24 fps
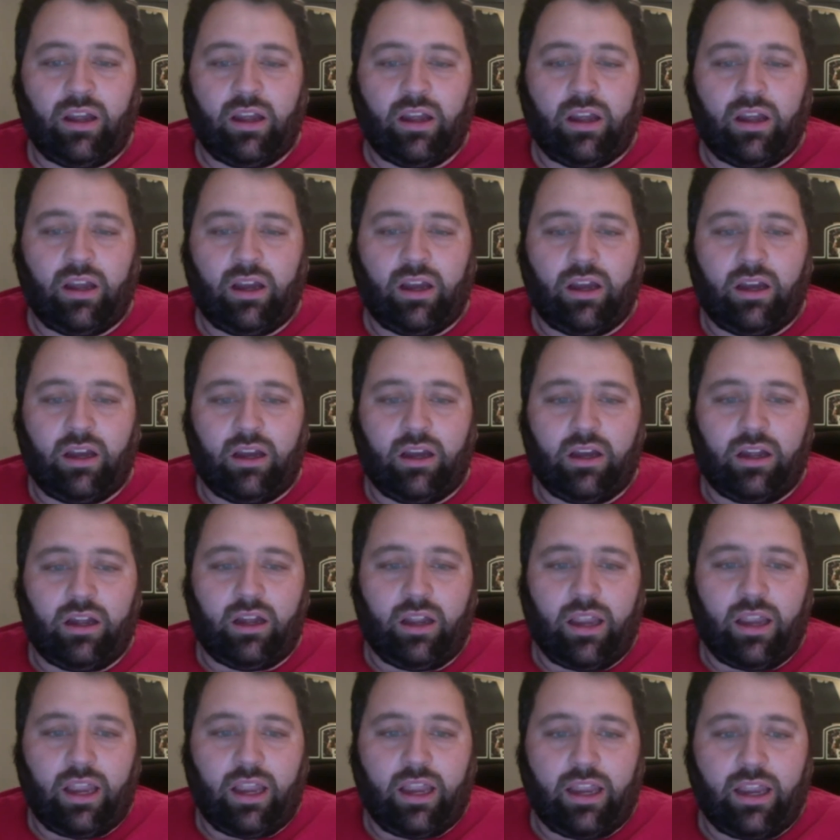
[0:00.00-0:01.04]

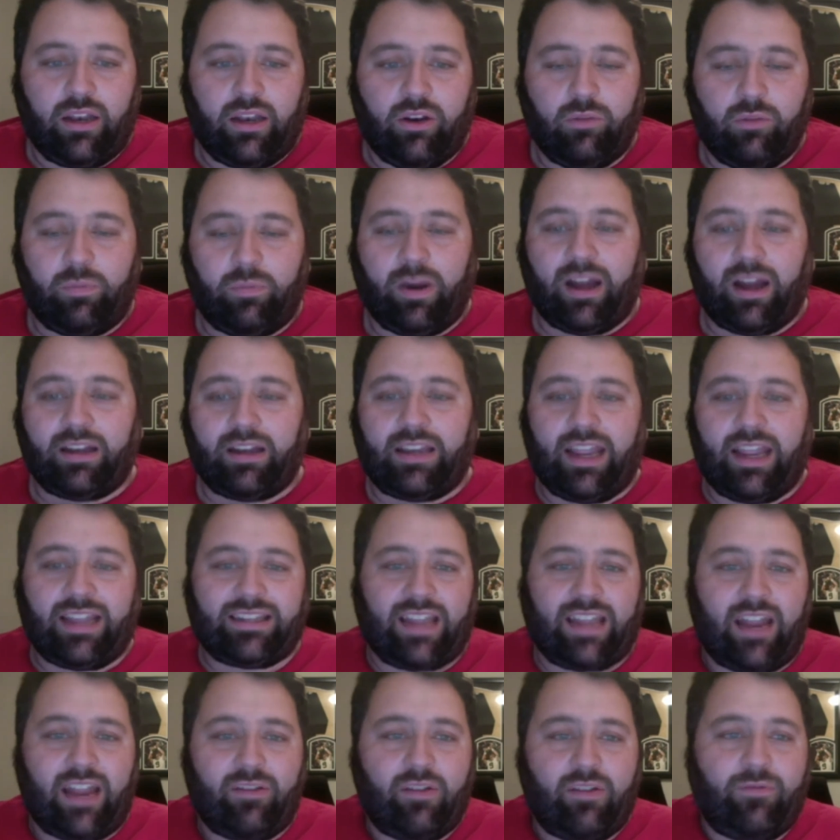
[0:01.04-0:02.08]
a new podcast
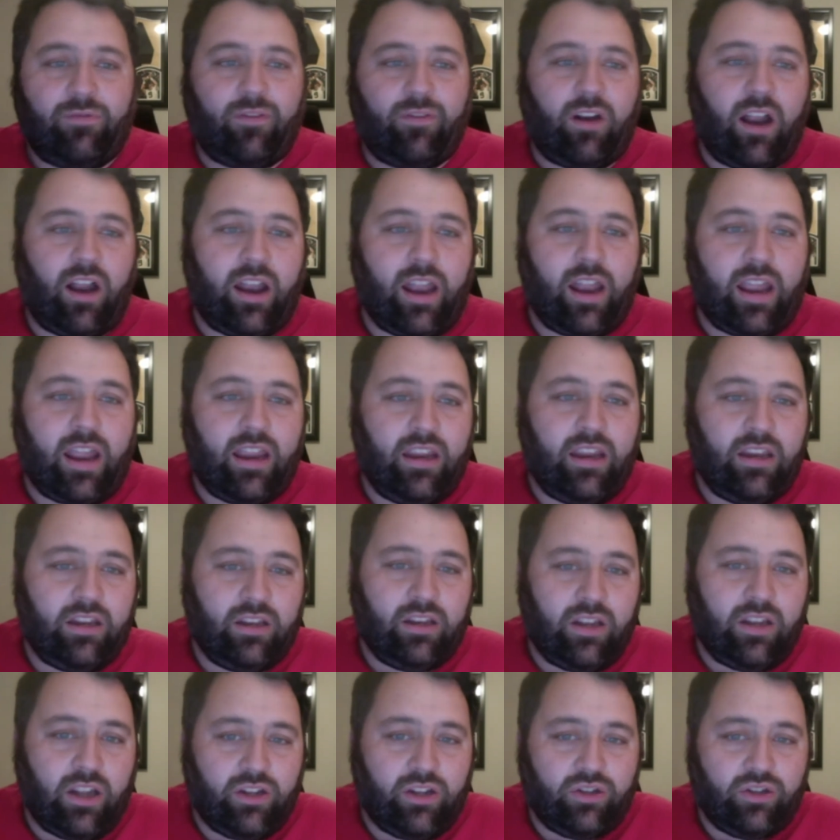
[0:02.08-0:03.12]
every Friday
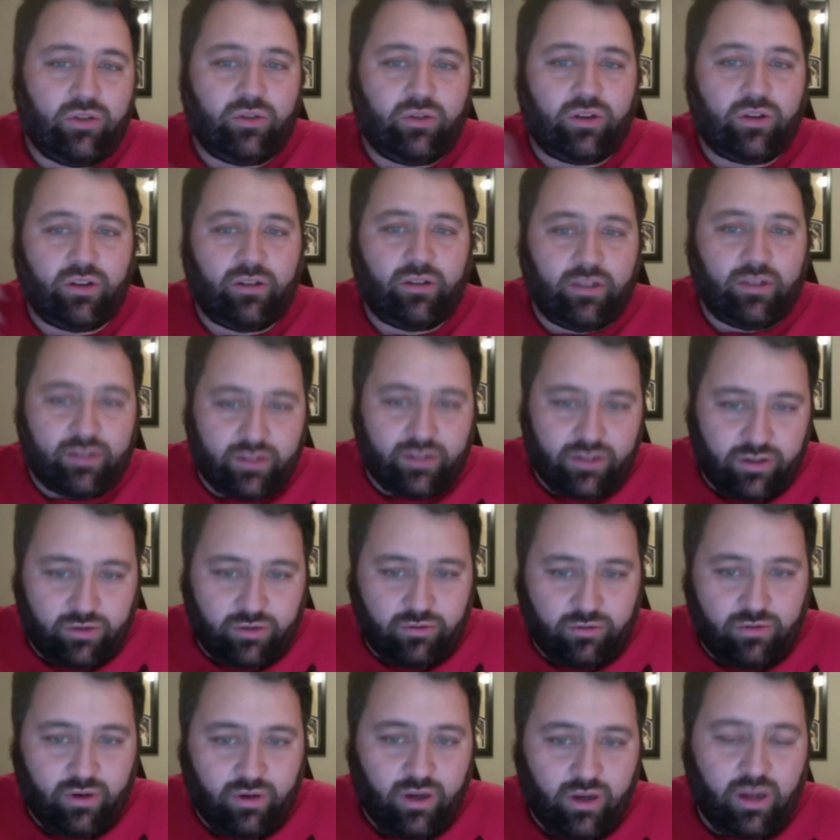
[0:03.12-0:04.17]
that you can listen
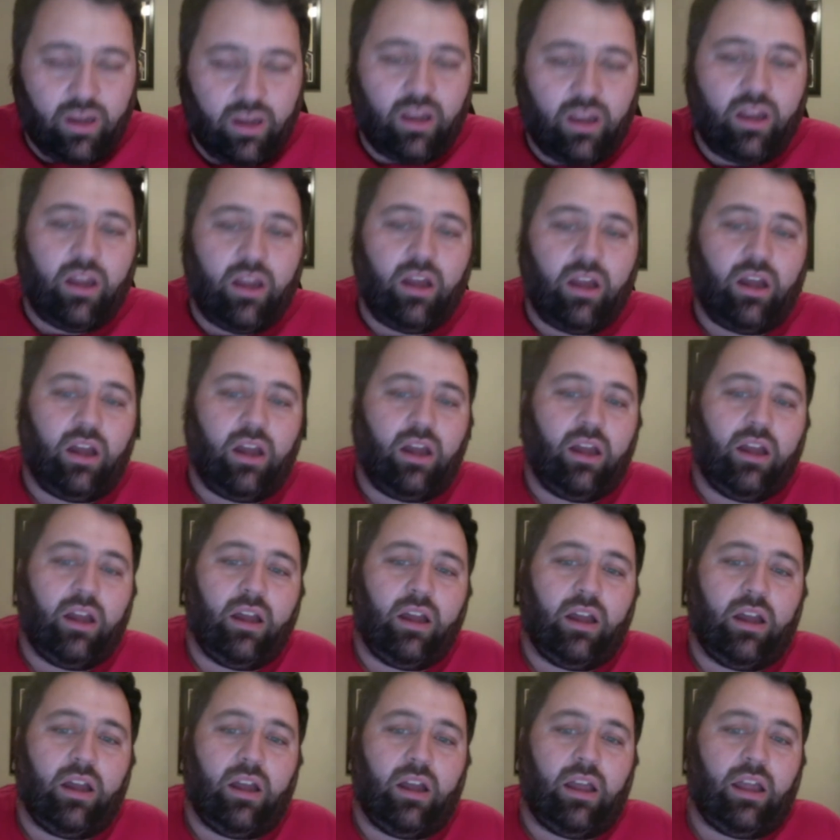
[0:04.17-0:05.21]
to.
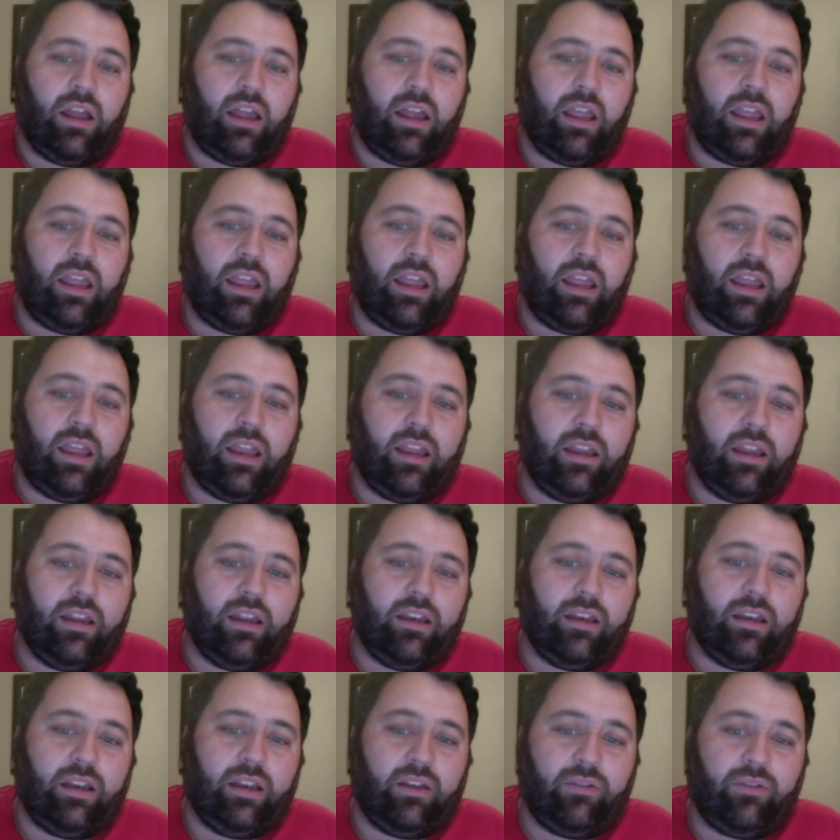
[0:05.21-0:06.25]

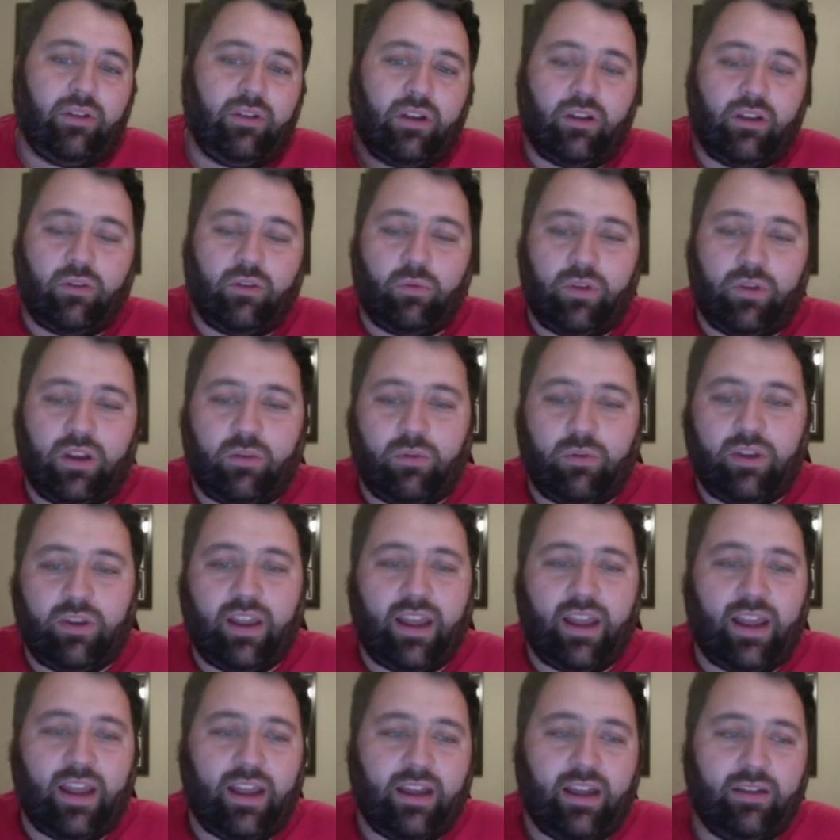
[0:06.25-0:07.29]
And every other week we
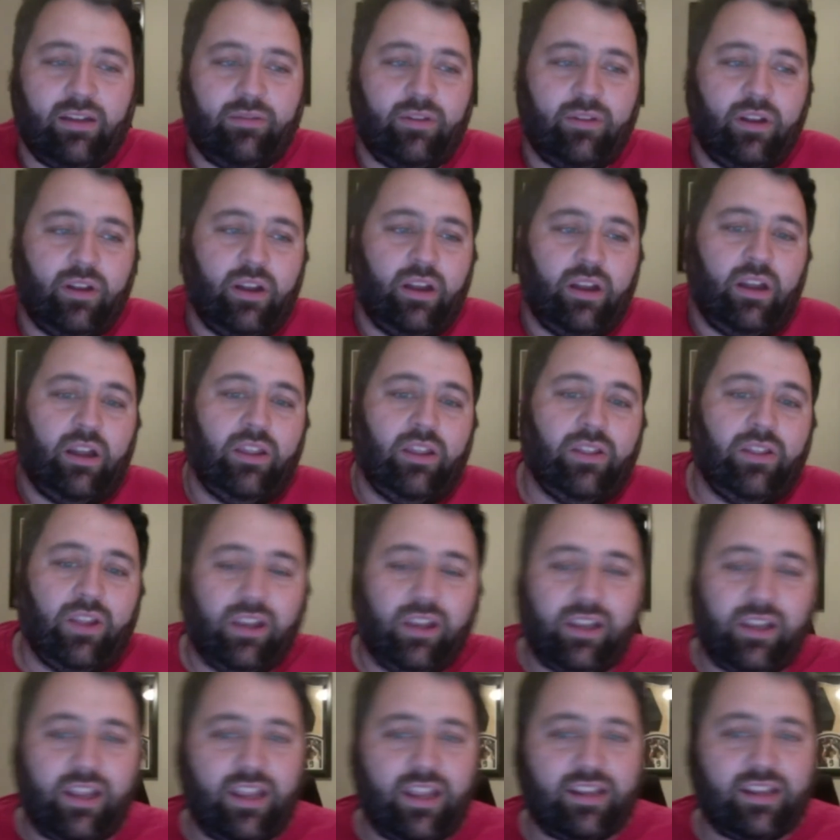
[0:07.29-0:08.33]
have The
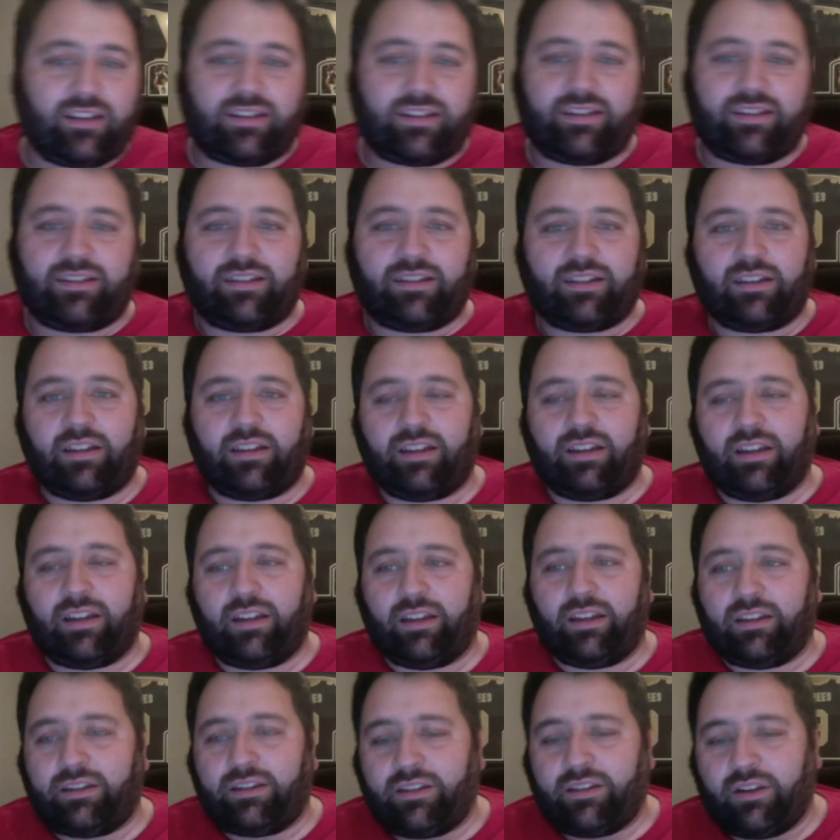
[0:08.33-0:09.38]
List.
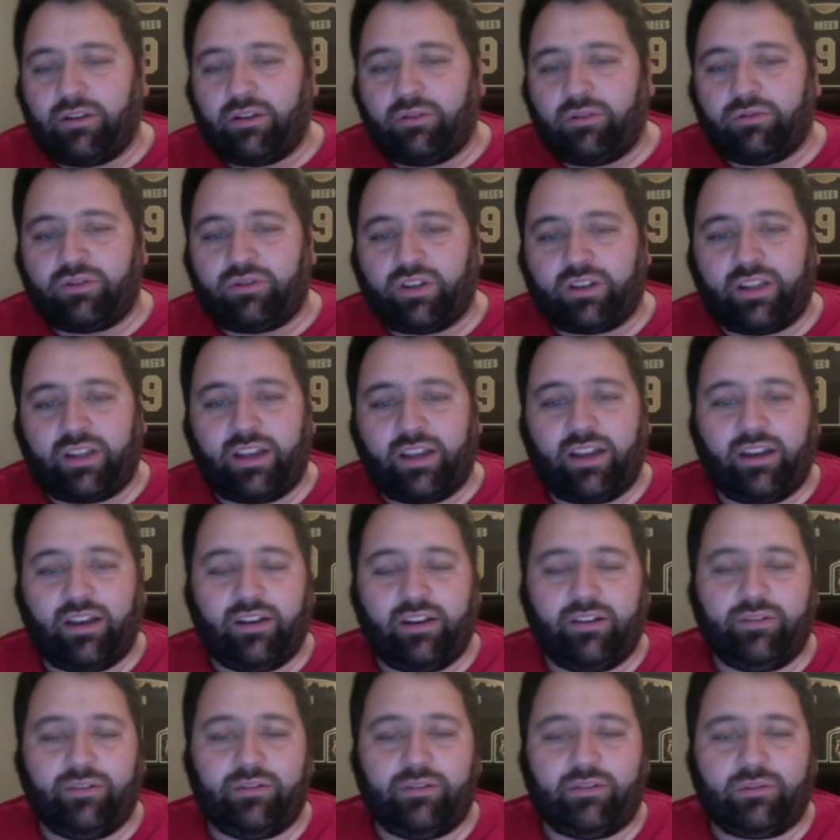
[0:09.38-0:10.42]
So check that out
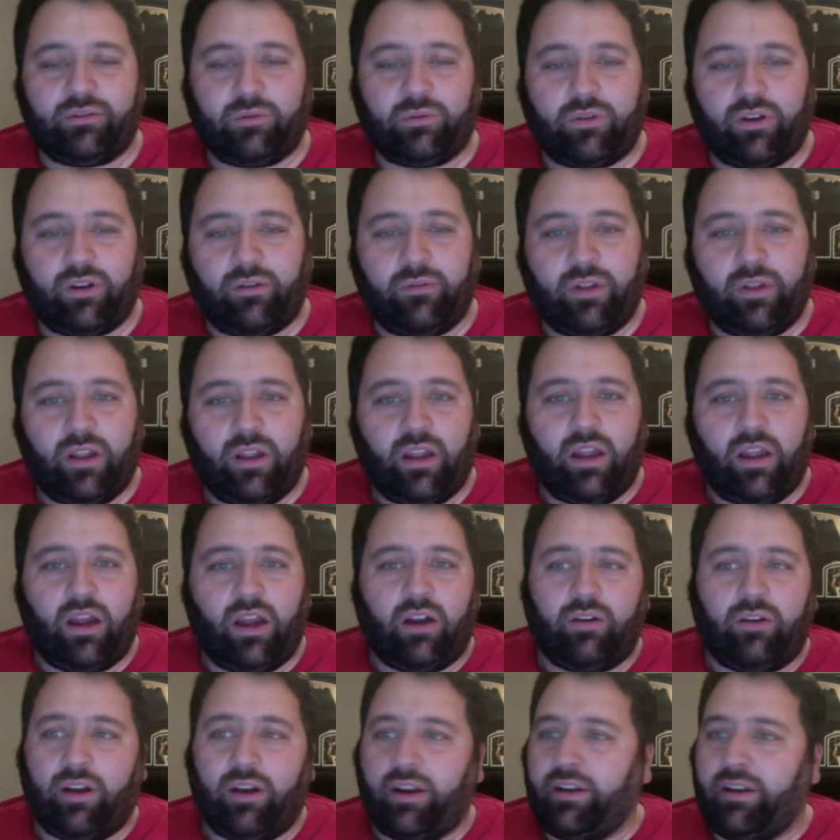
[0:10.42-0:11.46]
as well.
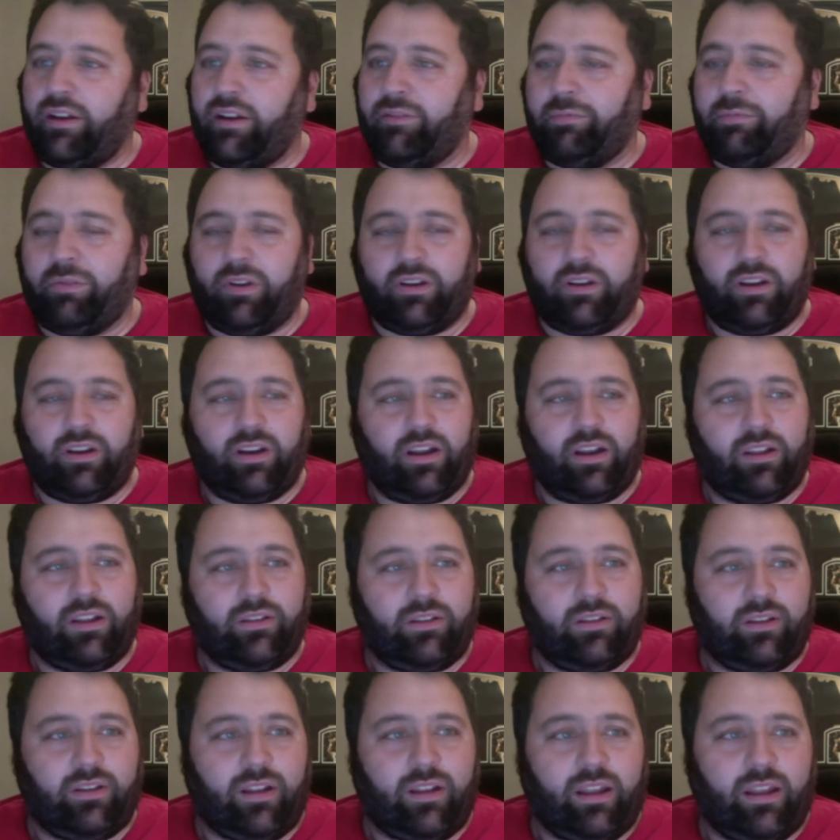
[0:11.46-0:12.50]
Right, enough plugging
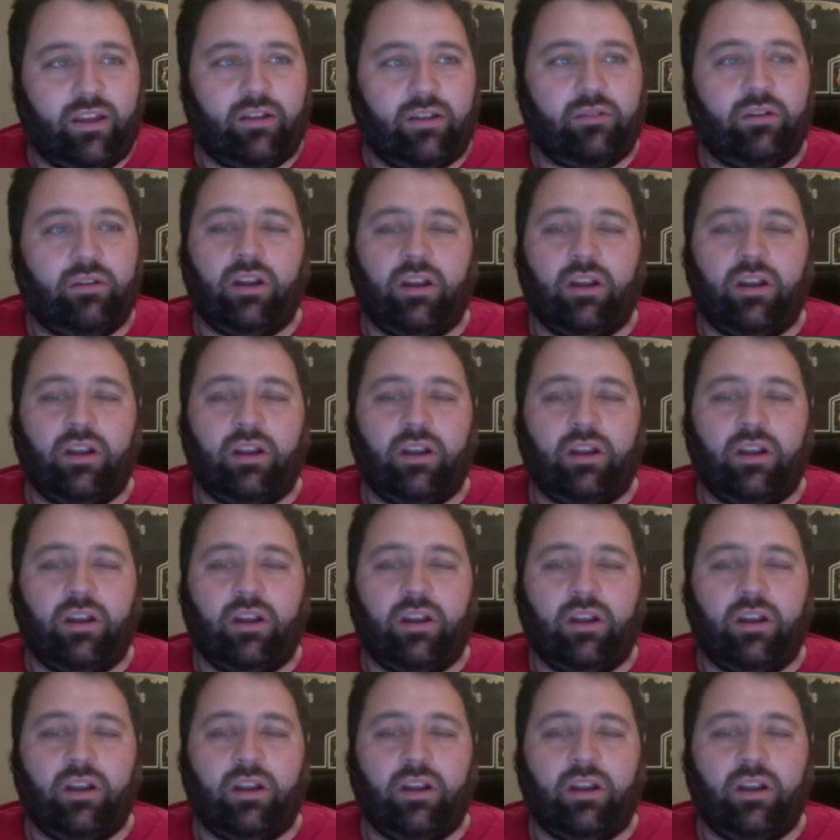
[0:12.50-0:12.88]
out now.